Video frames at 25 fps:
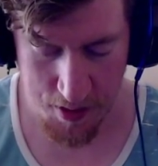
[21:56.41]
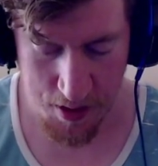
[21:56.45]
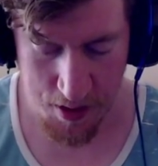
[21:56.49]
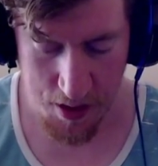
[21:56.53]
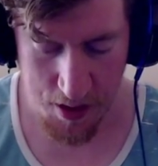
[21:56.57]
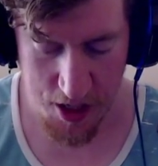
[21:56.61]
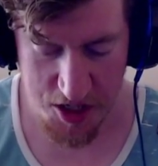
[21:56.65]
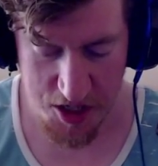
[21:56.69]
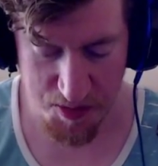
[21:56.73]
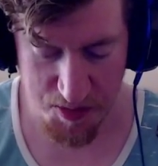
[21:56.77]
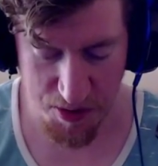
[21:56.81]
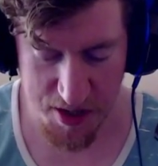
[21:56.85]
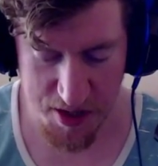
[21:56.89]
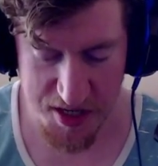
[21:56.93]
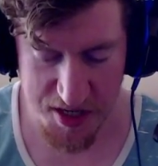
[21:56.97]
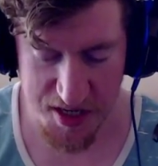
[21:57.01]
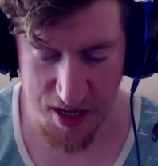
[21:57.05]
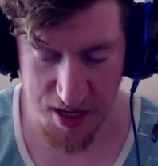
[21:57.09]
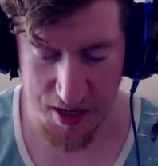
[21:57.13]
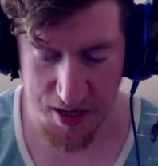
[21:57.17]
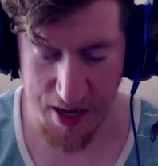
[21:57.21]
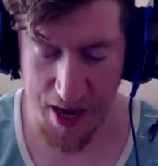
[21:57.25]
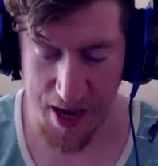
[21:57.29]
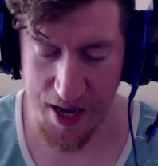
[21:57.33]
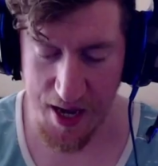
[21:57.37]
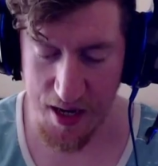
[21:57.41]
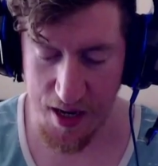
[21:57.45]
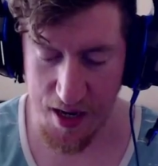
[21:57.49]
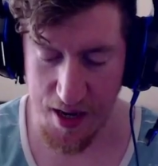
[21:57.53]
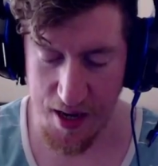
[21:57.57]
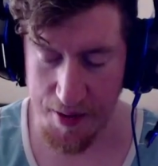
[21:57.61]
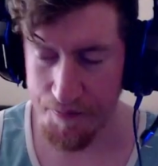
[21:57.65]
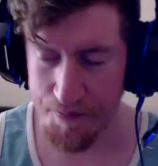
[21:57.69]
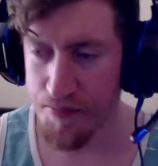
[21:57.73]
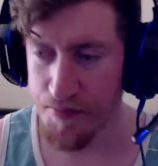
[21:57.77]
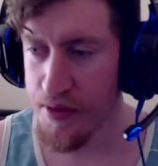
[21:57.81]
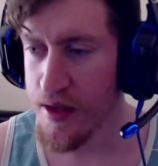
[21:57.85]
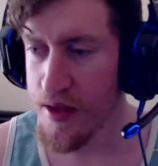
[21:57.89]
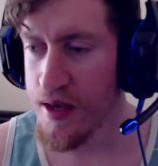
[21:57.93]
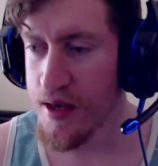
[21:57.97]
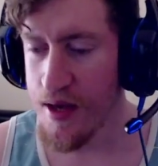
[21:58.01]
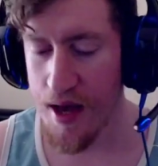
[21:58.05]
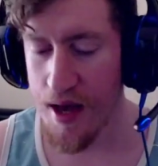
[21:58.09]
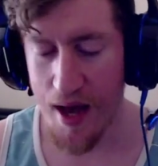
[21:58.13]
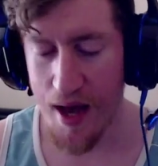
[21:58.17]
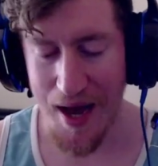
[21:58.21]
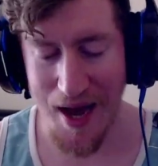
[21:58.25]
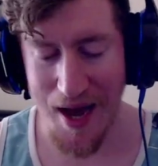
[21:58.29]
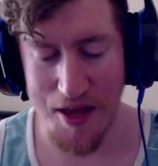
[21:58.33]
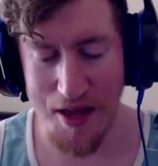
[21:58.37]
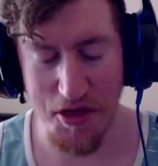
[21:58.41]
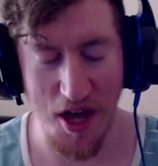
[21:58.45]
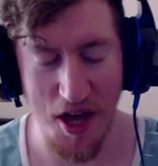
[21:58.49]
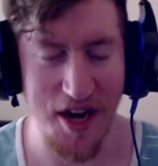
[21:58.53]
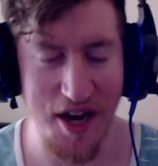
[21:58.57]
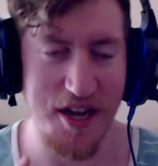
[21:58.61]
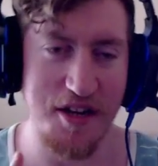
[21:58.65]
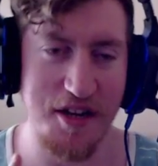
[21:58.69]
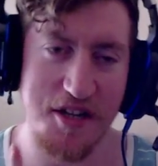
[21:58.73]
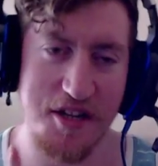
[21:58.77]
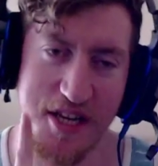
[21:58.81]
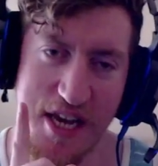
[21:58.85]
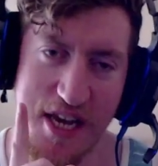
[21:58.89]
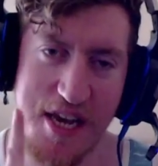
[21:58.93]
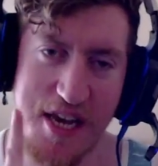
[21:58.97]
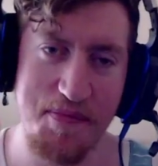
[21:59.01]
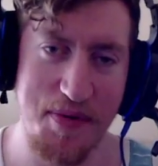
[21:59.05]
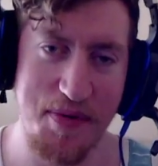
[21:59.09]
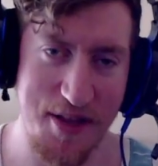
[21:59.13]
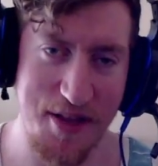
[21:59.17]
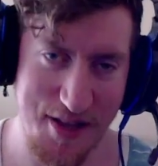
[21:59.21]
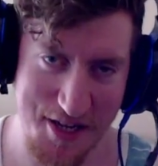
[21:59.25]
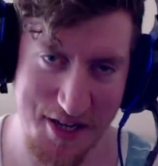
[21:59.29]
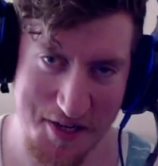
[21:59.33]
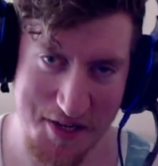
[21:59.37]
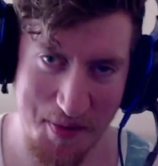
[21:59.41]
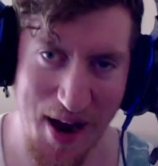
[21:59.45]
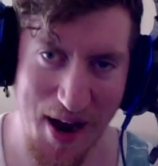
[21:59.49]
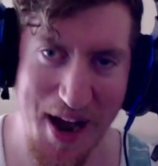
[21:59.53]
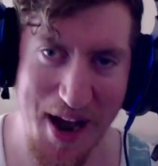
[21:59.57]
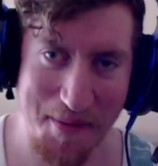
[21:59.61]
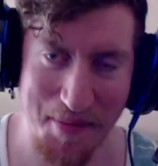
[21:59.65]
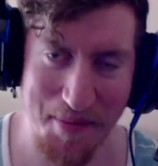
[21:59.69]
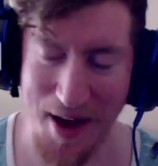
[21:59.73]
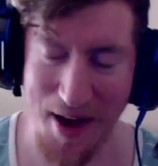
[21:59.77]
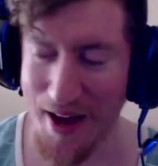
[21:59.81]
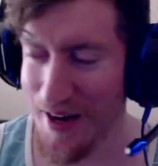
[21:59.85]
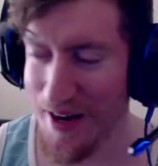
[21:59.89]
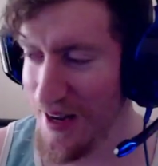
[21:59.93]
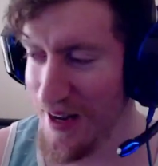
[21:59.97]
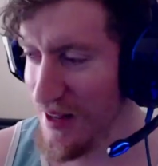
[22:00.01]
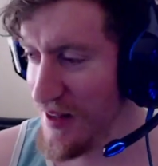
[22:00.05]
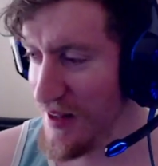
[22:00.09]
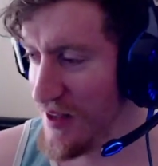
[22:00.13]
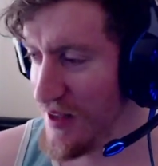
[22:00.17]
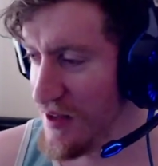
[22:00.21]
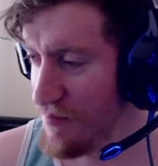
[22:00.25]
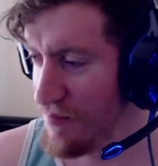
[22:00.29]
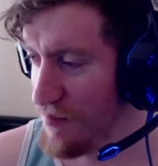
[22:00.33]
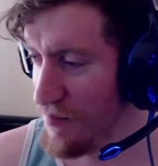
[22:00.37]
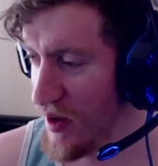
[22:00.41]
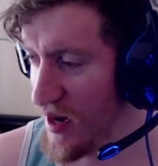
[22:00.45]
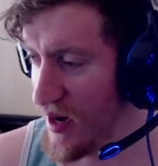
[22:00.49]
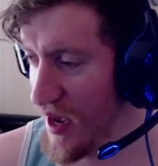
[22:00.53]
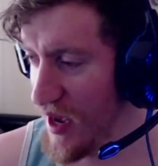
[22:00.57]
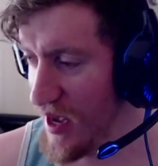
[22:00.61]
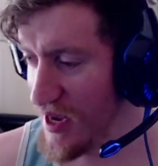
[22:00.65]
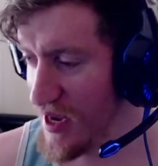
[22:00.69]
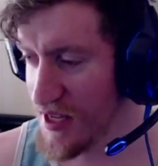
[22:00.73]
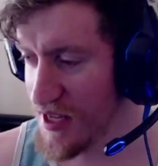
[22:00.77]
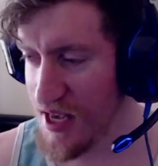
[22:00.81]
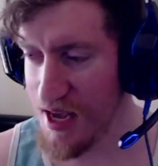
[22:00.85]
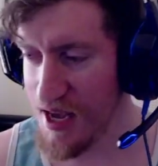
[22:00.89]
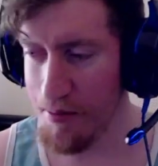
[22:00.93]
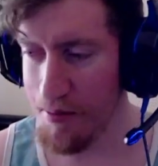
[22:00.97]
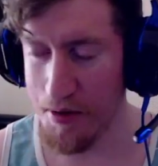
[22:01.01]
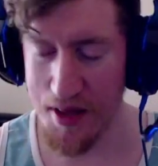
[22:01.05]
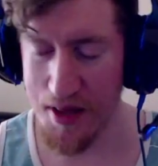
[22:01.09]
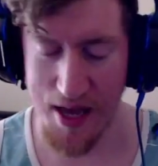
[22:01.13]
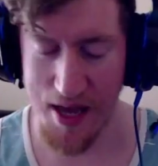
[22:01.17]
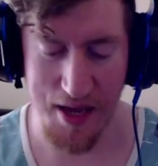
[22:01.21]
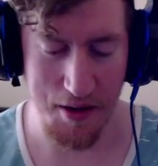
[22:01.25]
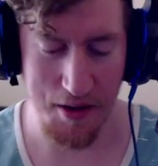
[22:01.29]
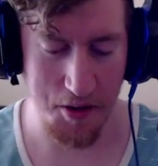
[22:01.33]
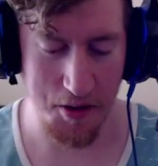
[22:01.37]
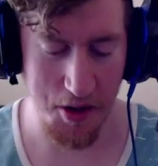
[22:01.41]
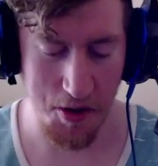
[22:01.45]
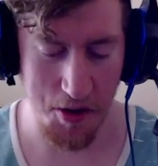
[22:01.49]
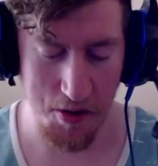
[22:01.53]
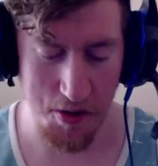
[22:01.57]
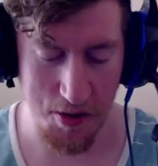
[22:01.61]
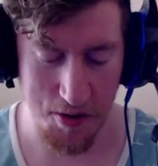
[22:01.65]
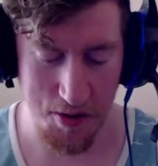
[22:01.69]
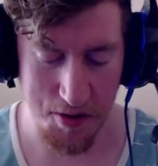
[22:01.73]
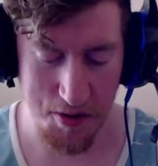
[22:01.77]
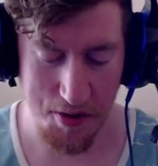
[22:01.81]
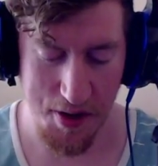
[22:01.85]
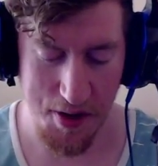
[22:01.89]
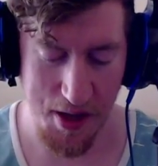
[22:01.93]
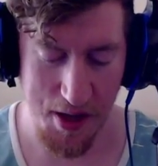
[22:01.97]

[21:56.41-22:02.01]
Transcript: It's pretty sick. I had a... I thought I could keep it. That's why I bought it. But uh, it came with a little...